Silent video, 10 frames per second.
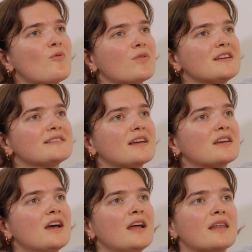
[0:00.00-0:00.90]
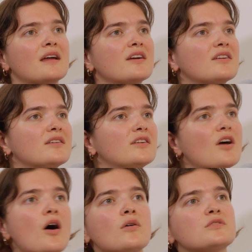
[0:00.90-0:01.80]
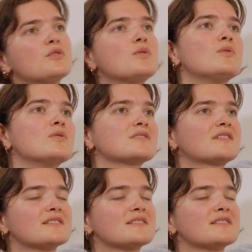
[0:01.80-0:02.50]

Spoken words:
all these like girl talks,